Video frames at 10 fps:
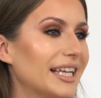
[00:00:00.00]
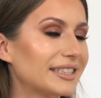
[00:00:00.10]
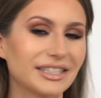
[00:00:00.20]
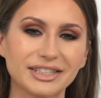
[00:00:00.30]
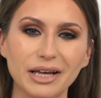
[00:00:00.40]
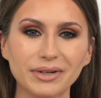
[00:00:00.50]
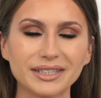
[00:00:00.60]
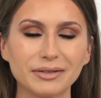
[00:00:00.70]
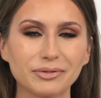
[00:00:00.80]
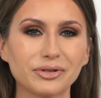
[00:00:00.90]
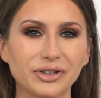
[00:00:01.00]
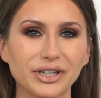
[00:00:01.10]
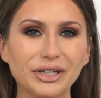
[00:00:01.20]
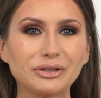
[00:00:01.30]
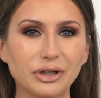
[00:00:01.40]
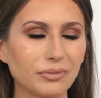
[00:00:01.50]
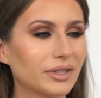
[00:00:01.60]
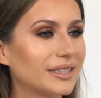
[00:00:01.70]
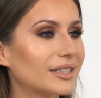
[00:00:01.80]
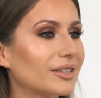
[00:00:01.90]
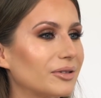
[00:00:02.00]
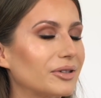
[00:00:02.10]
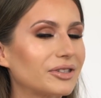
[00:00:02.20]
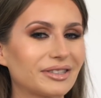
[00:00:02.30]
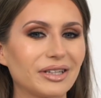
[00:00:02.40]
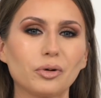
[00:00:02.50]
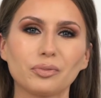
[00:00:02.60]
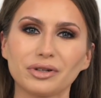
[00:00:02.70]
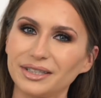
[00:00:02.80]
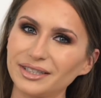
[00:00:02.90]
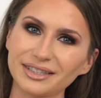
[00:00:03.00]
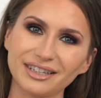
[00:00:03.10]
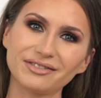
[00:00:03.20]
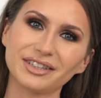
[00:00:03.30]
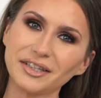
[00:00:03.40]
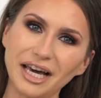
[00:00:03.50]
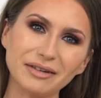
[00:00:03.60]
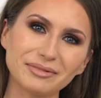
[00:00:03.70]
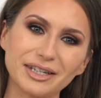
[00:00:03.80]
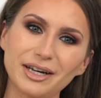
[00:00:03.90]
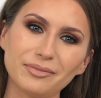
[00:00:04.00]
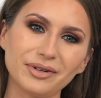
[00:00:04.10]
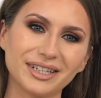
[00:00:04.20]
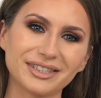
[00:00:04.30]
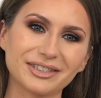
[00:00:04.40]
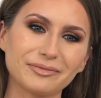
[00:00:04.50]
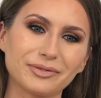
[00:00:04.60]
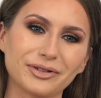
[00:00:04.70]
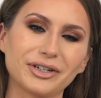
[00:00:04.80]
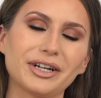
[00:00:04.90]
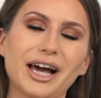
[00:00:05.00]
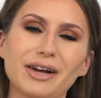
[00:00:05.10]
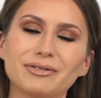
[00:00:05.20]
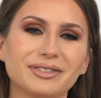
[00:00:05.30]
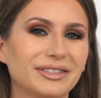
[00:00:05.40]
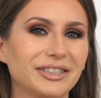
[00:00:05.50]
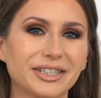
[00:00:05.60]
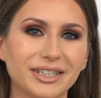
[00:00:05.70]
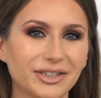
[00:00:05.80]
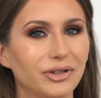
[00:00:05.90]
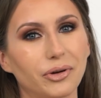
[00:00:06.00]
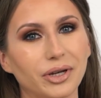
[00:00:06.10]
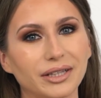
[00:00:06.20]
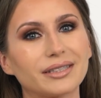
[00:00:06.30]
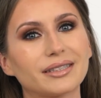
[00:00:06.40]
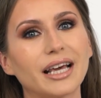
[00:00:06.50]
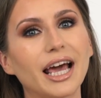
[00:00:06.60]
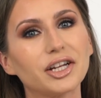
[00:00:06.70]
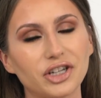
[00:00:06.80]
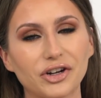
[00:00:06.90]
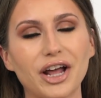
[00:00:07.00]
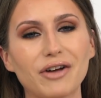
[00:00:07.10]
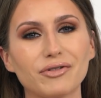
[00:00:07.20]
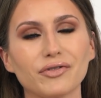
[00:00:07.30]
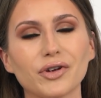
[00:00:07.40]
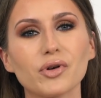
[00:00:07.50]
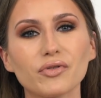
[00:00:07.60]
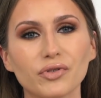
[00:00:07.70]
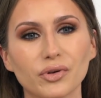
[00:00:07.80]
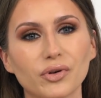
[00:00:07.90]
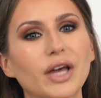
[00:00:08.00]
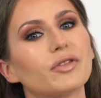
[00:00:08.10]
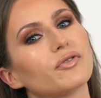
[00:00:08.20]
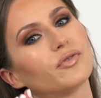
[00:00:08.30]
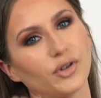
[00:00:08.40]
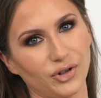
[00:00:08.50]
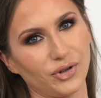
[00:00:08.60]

the step-by-step tutorial to complete this look. So please give it a thumbs up as a support. I was sitting here doing this, sharing everything with you and for